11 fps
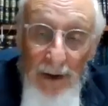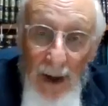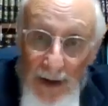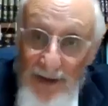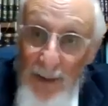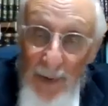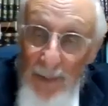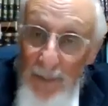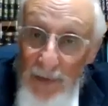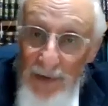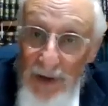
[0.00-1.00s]
It lines up
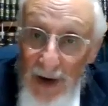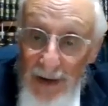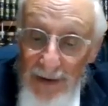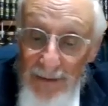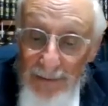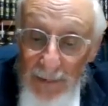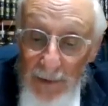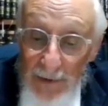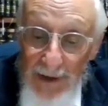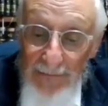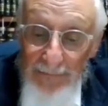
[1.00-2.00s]
on both sides.
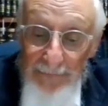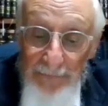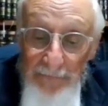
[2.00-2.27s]
Okay.